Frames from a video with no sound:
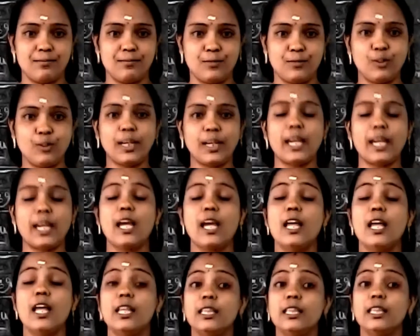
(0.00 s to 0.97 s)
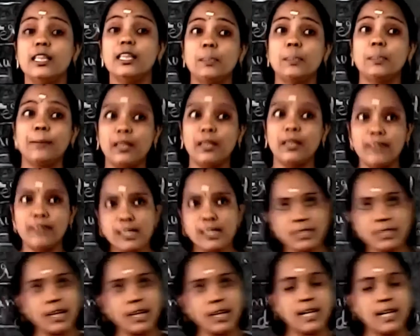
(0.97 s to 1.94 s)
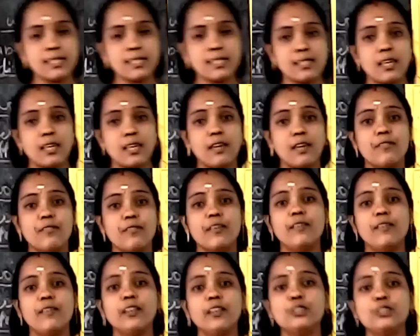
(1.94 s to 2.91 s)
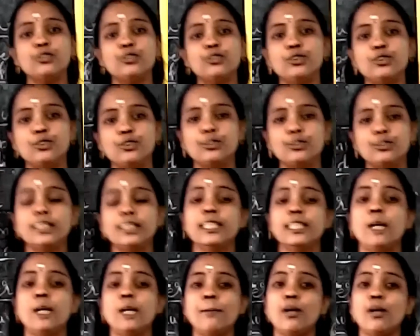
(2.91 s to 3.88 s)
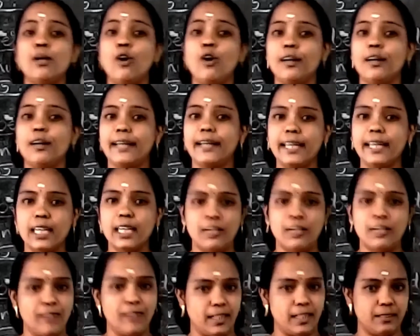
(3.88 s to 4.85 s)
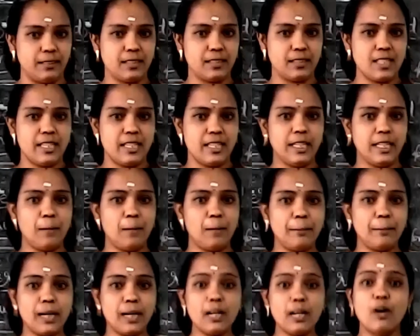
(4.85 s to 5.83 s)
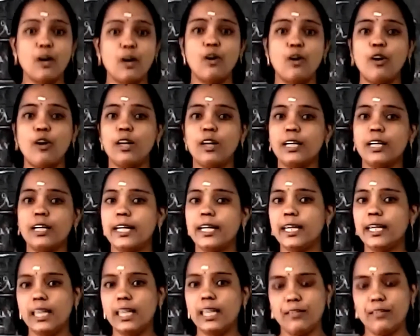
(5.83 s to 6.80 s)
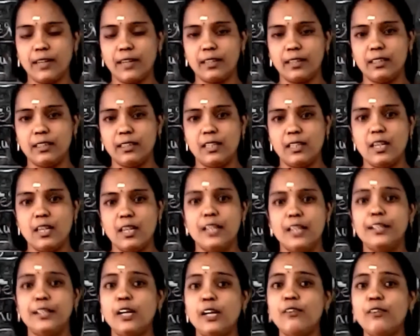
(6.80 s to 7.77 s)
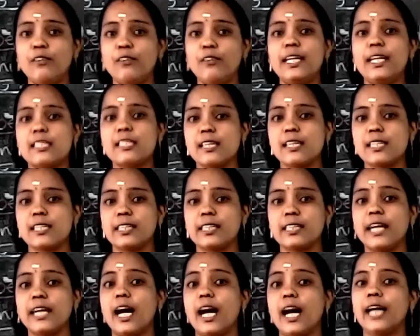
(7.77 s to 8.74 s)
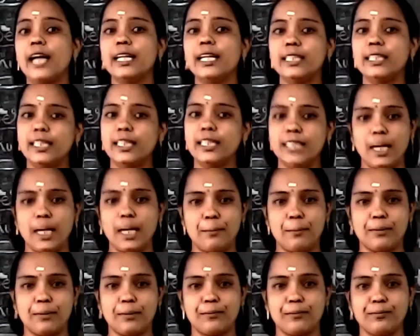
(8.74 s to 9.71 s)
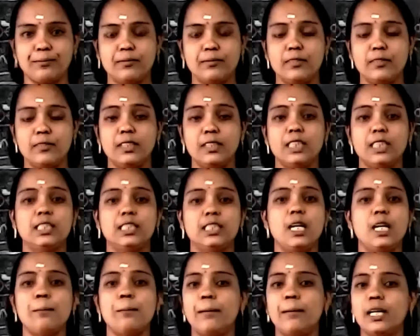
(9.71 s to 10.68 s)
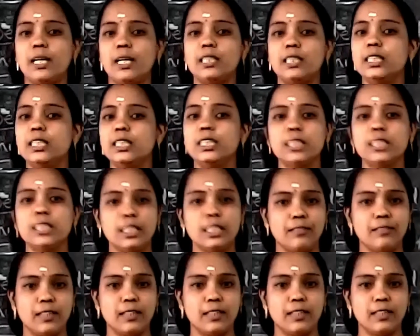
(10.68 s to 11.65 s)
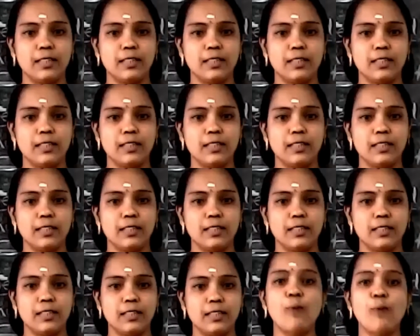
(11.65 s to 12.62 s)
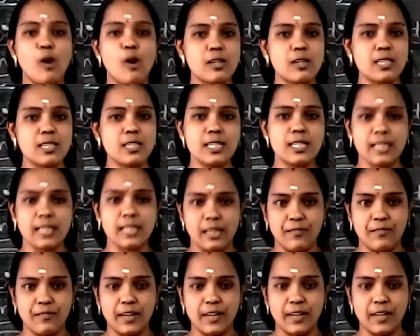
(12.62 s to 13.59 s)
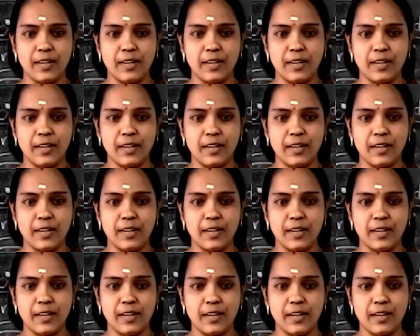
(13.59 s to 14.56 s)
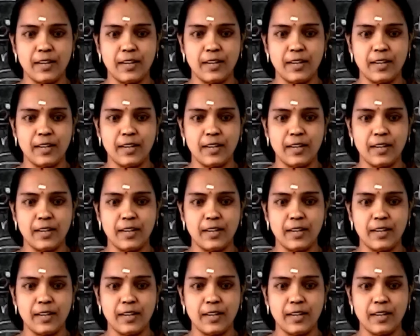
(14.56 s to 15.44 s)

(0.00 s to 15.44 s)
Okay. The previous class we want to do that number already given. Number already given. Now we are discussing the another type. That number didn't given. Only one box is given. We want to find out